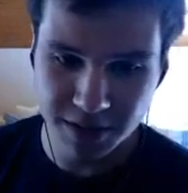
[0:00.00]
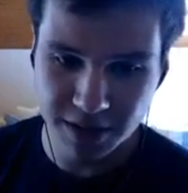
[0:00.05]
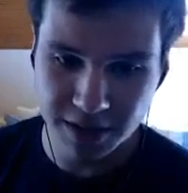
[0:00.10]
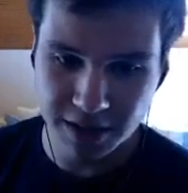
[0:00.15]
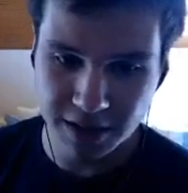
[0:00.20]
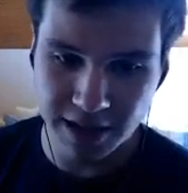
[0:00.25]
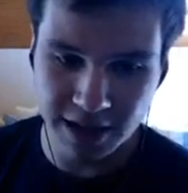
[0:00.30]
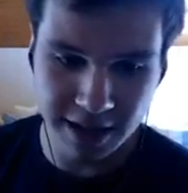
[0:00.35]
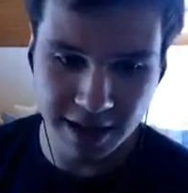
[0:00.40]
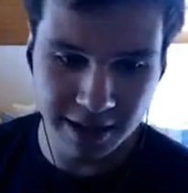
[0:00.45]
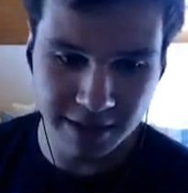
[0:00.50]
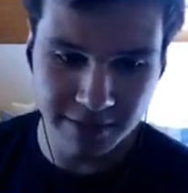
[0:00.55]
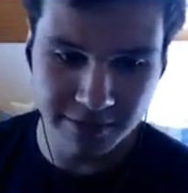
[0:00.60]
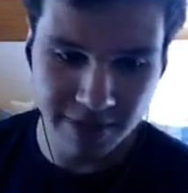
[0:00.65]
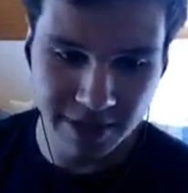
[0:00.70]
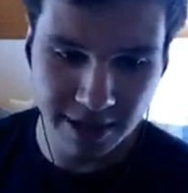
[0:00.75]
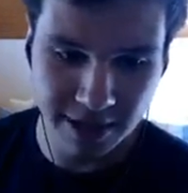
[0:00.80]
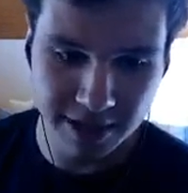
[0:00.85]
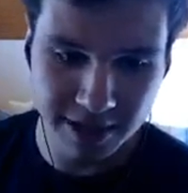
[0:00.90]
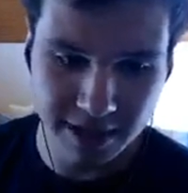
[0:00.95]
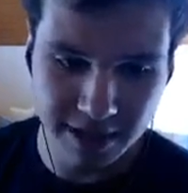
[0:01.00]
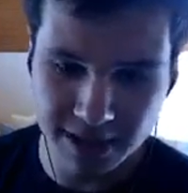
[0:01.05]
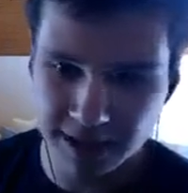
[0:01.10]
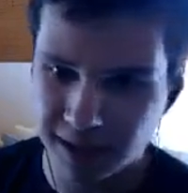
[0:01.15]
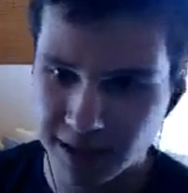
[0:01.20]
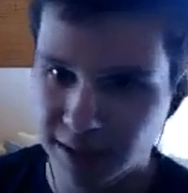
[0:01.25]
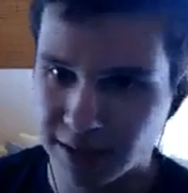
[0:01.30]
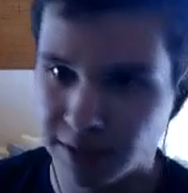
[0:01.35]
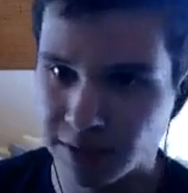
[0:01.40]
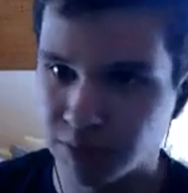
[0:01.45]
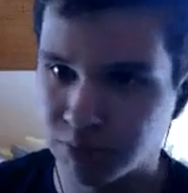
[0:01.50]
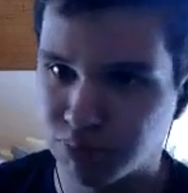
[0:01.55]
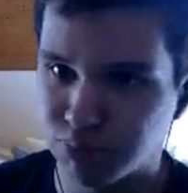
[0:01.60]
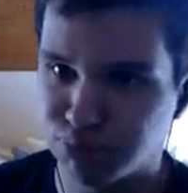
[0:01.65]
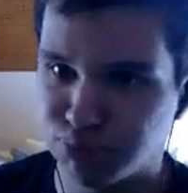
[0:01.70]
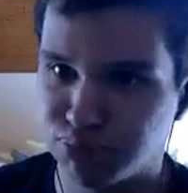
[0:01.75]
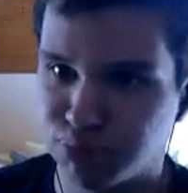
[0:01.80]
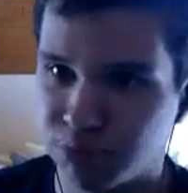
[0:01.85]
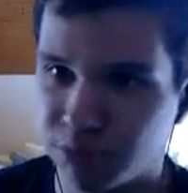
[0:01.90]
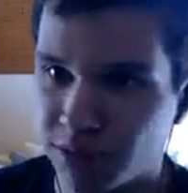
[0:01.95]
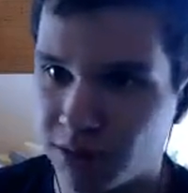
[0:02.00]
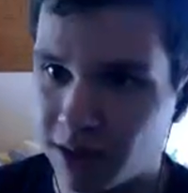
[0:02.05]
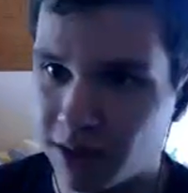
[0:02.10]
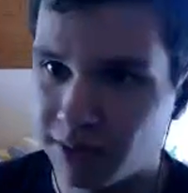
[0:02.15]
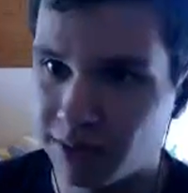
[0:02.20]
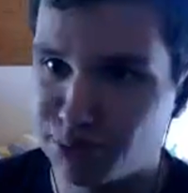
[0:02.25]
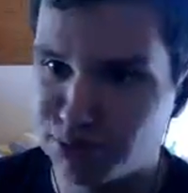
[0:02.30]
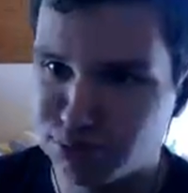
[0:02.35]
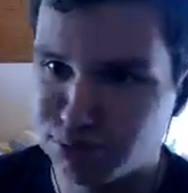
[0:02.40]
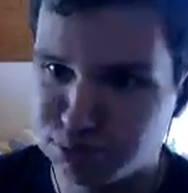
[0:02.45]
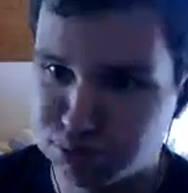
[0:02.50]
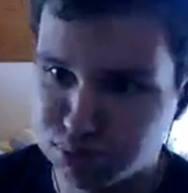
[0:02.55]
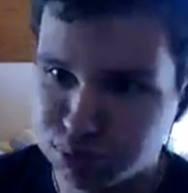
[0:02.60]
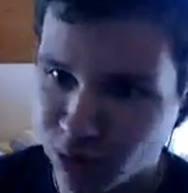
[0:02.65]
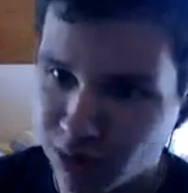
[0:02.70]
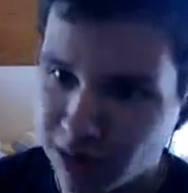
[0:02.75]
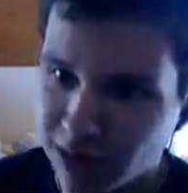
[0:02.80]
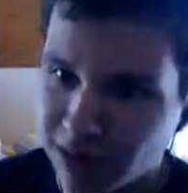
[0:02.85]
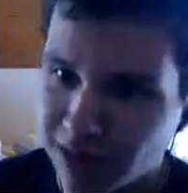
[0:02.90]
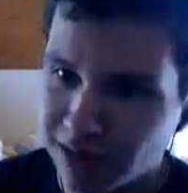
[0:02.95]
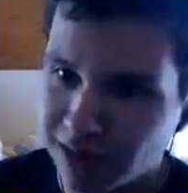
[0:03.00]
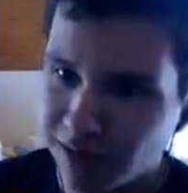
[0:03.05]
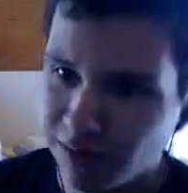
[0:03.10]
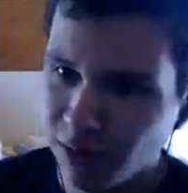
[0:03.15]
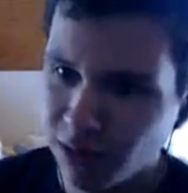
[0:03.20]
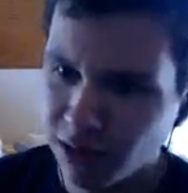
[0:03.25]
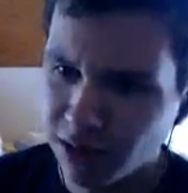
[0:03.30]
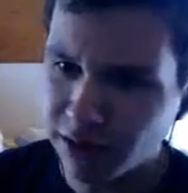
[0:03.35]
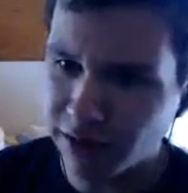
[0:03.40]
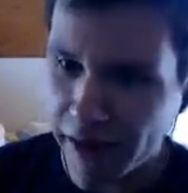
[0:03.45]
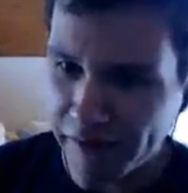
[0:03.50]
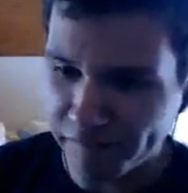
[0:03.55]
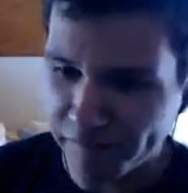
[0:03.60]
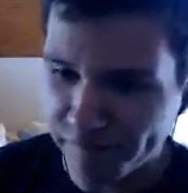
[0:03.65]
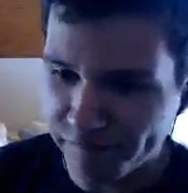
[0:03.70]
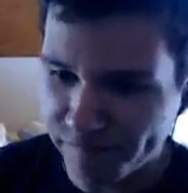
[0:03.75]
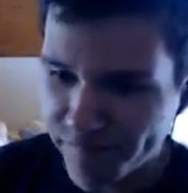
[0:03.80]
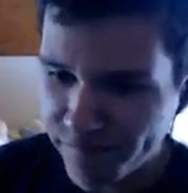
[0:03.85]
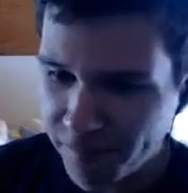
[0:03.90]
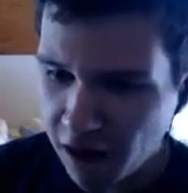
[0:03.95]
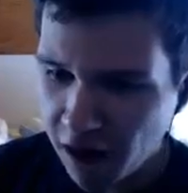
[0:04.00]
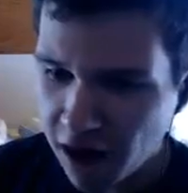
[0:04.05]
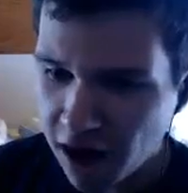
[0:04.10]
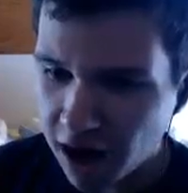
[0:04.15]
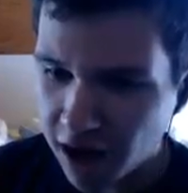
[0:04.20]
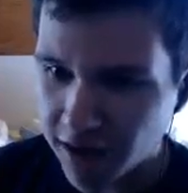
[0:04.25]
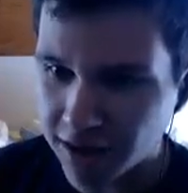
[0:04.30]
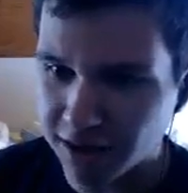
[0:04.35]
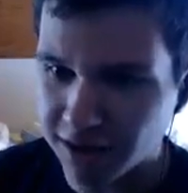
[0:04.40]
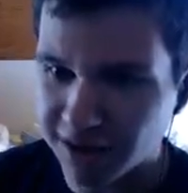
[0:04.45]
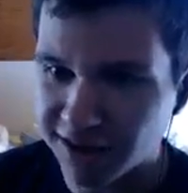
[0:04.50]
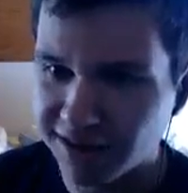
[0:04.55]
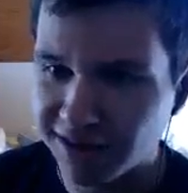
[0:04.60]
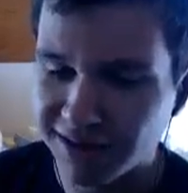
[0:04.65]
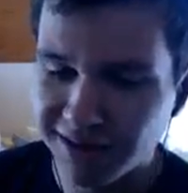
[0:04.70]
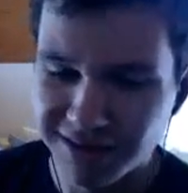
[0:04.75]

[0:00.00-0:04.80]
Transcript: And well, this is a pff, pff, what the fuck?